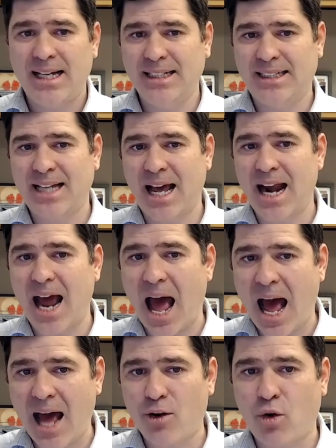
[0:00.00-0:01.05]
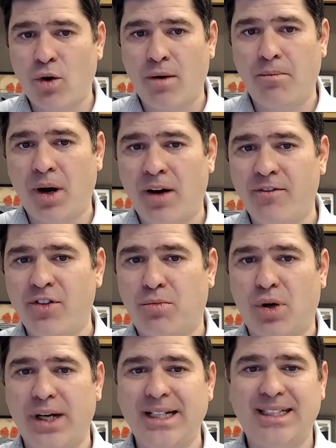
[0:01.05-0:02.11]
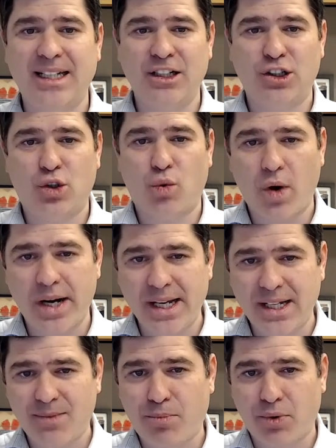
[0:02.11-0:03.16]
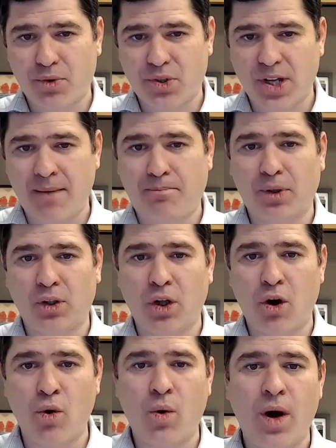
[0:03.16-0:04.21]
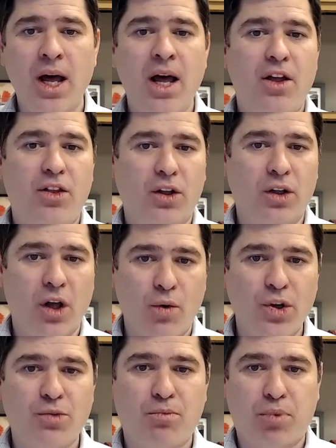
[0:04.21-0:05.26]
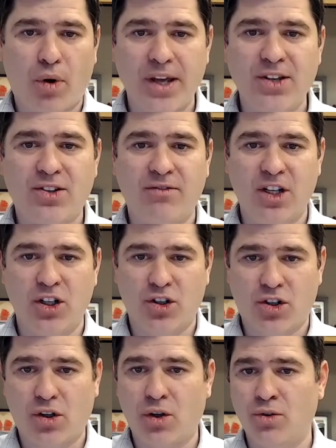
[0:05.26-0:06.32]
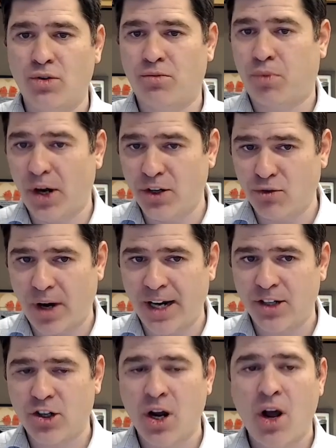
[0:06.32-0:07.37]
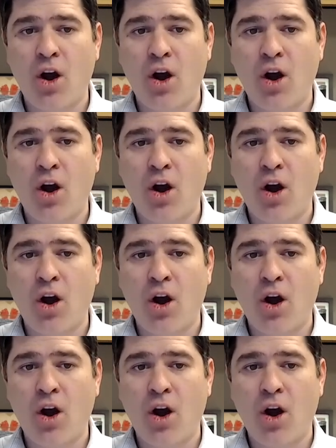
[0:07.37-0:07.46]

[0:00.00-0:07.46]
is set at or above the price that is 20% below the lowest price of the disclosed price range,